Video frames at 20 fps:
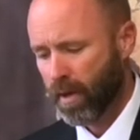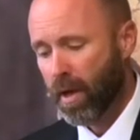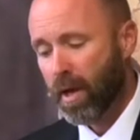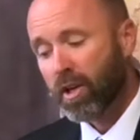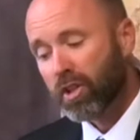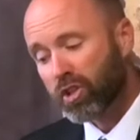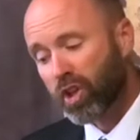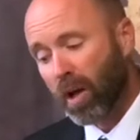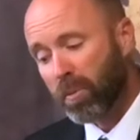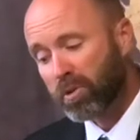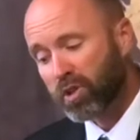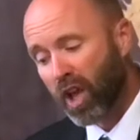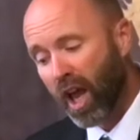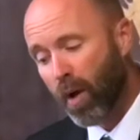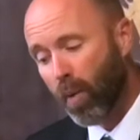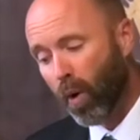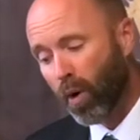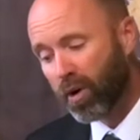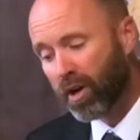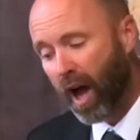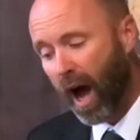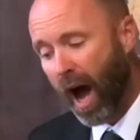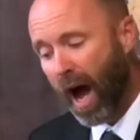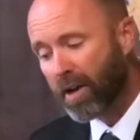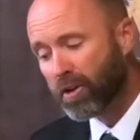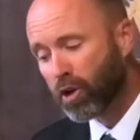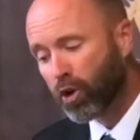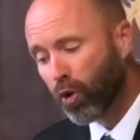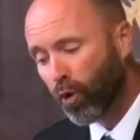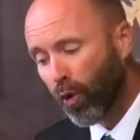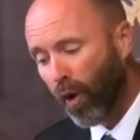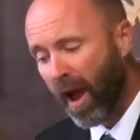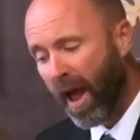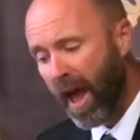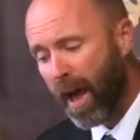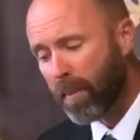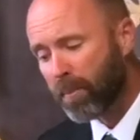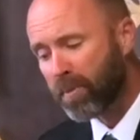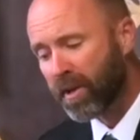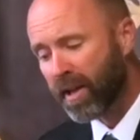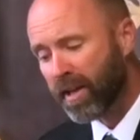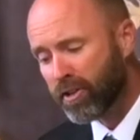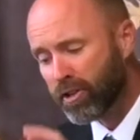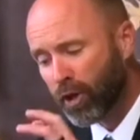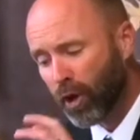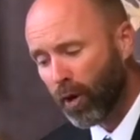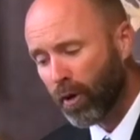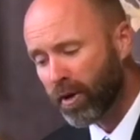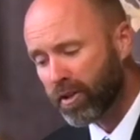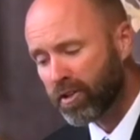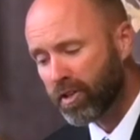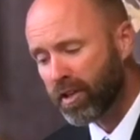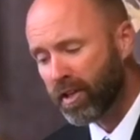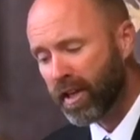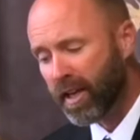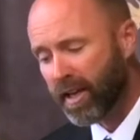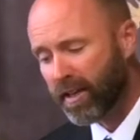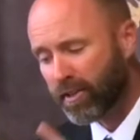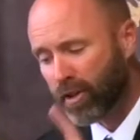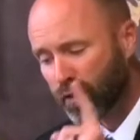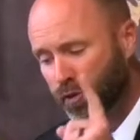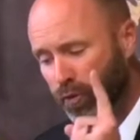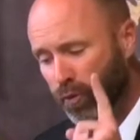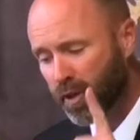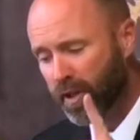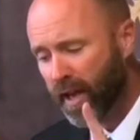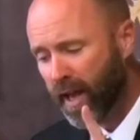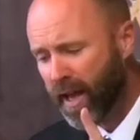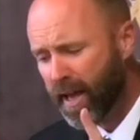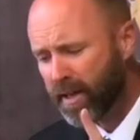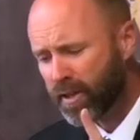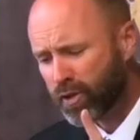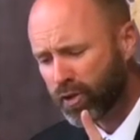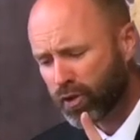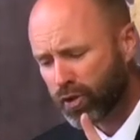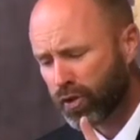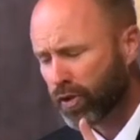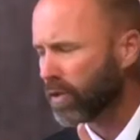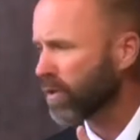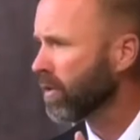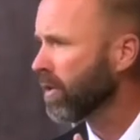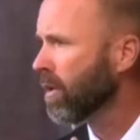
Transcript: Some say, well, God crammed eternity into three days.